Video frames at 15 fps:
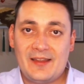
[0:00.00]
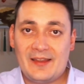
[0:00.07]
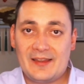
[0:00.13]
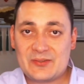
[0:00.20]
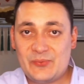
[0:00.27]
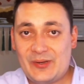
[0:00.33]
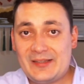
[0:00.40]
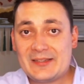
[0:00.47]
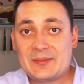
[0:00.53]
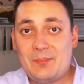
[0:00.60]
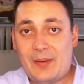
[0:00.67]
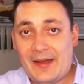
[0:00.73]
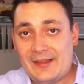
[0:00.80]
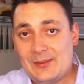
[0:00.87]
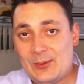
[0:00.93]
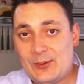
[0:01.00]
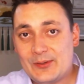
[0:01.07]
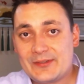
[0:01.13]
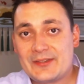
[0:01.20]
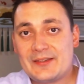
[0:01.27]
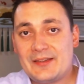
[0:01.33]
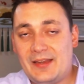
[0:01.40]
as well as
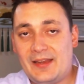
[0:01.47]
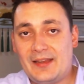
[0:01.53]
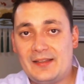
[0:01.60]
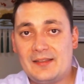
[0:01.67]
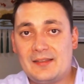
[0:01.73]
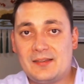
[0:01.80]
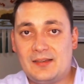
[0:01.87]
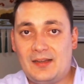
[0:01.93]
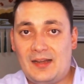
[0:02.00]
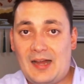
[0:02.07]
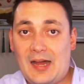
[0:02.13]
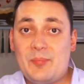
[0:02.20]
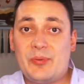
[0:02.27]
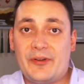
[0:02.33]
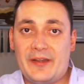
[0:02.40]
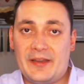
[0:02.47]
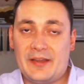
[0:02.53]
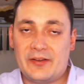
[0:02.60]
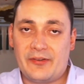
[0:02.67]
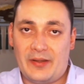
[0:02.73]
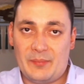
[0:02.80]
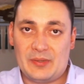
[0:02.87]
bylaws and operating
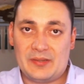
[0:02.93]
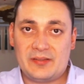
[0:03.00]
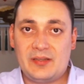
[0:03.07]
agreement,